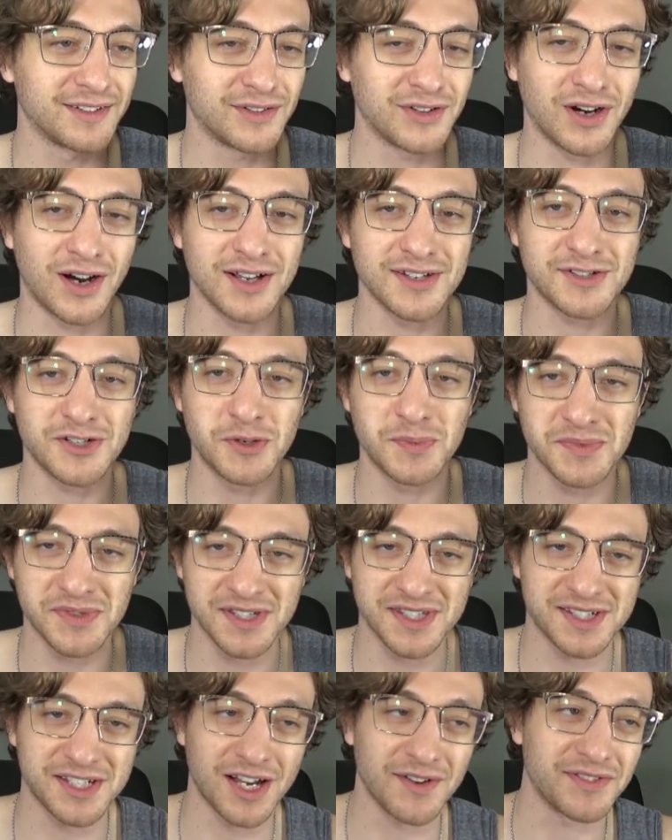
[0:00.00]
costumes
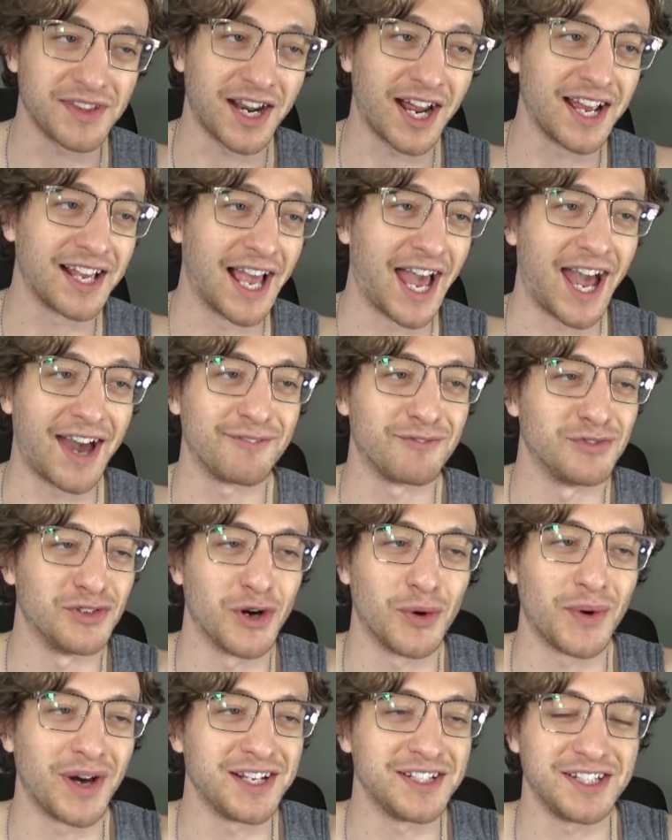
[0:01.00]
and stuff that I have
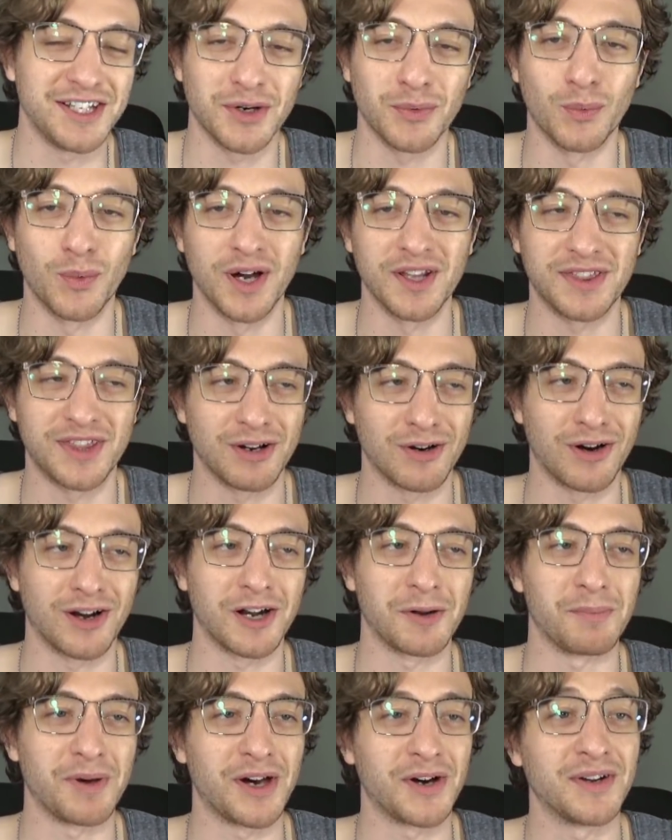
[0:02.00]
no idea what they're
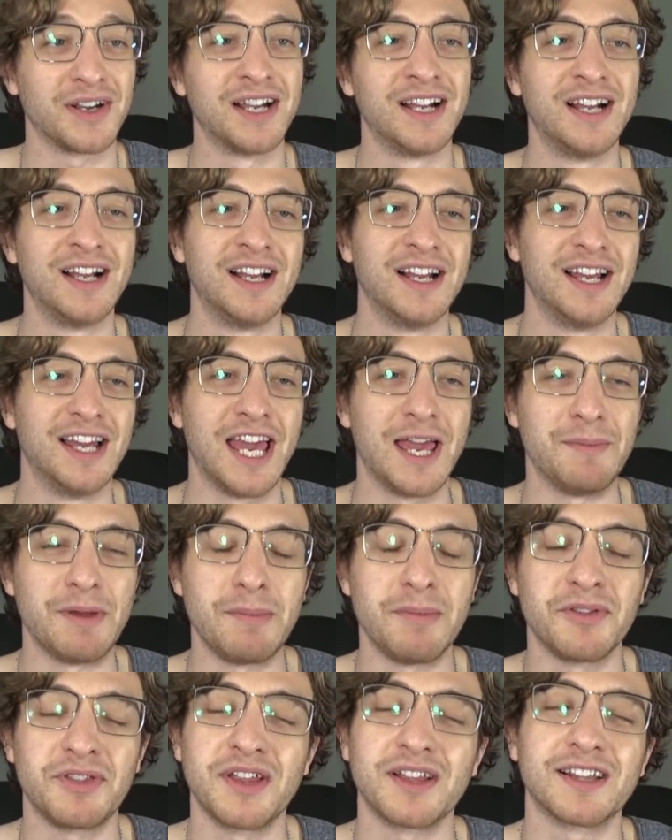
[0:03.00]
on about. It made
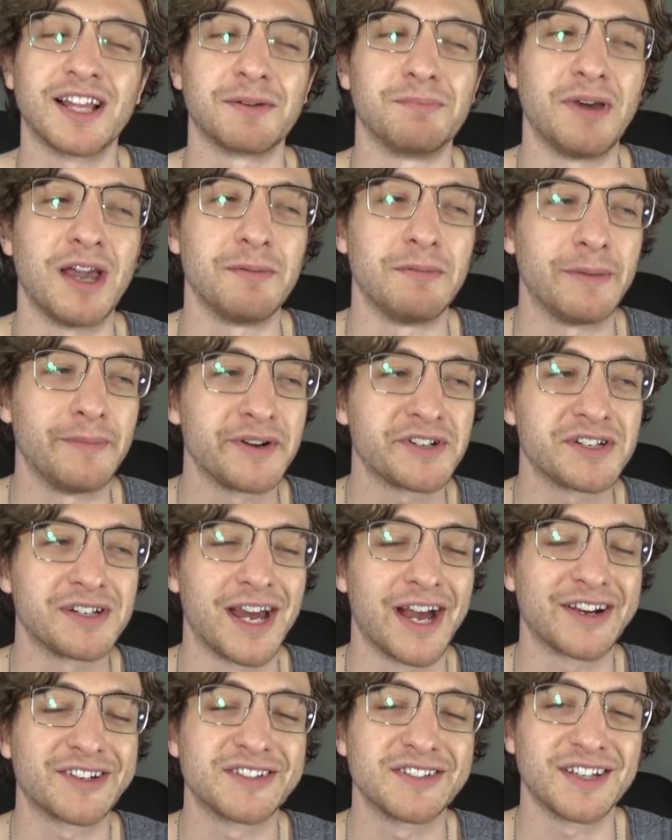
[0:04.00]
me think man, maybe I should
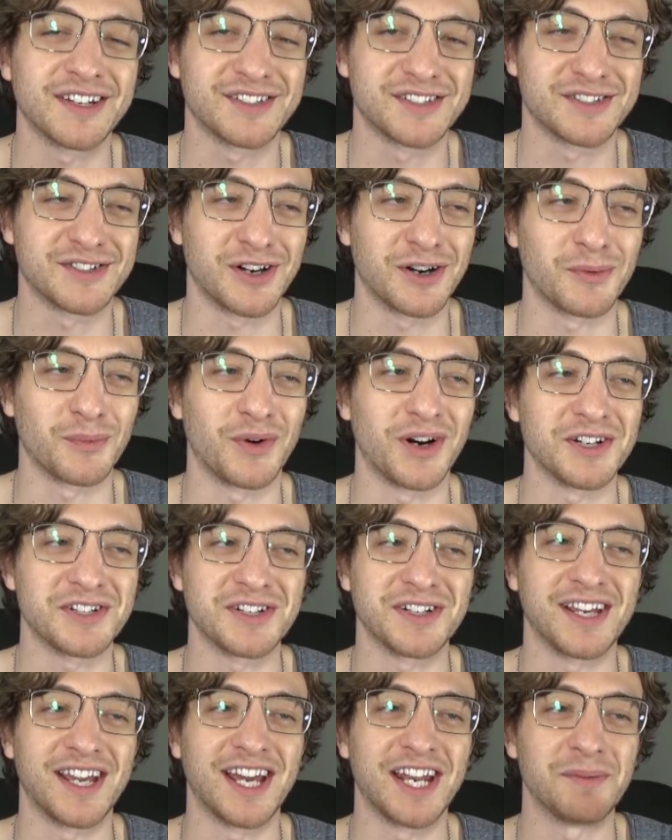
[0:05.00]
actually start
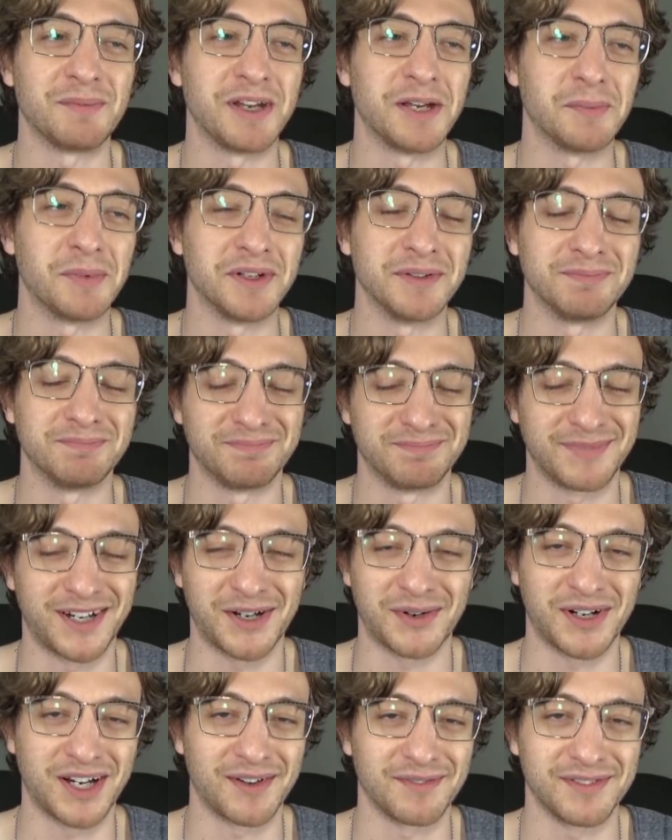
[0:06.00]
watching anime, but I
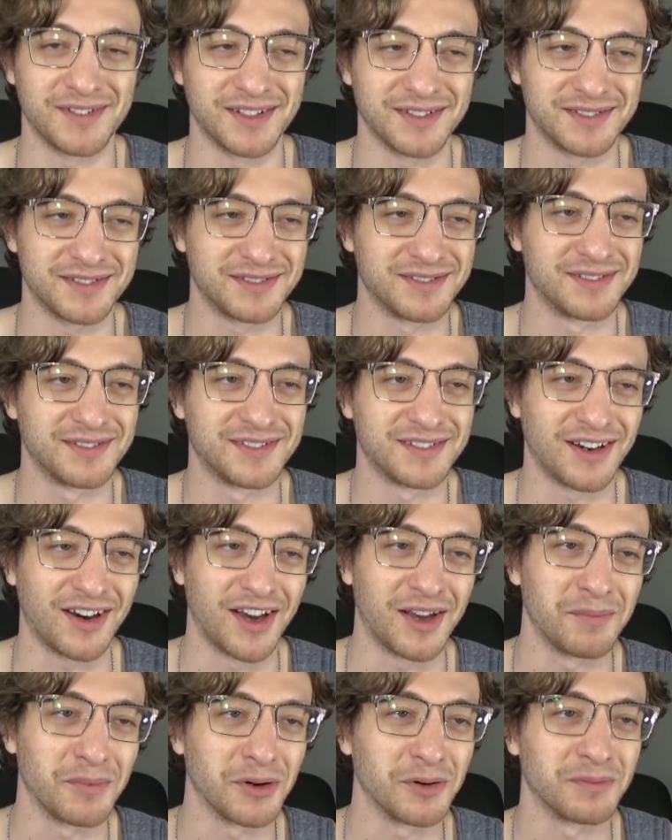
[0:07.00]
don't have the
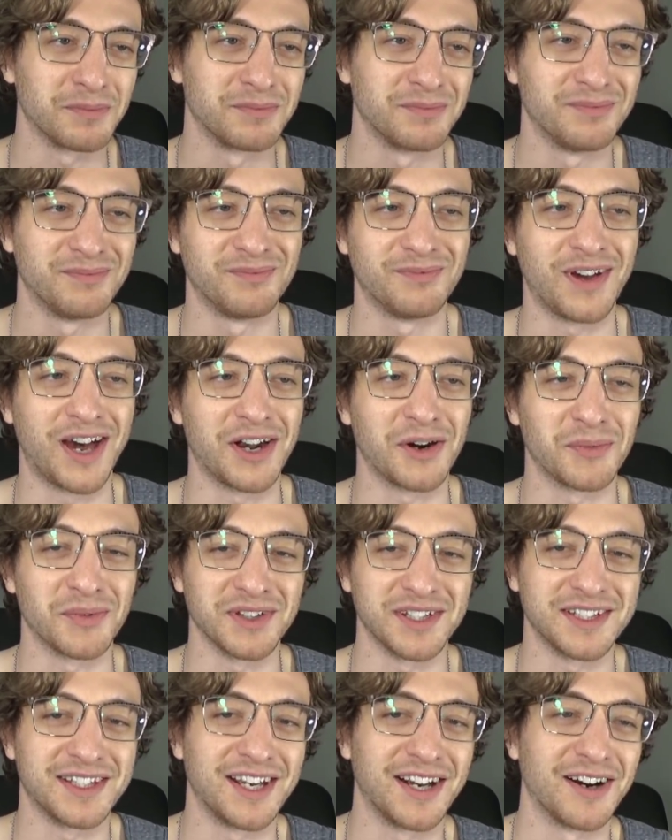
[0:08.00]
time, or I don't
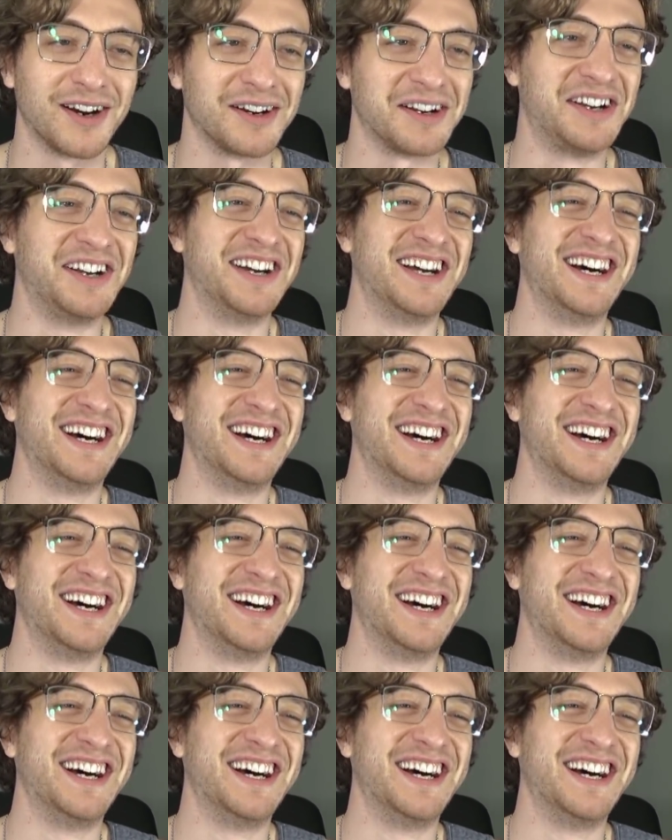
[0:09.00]
really care.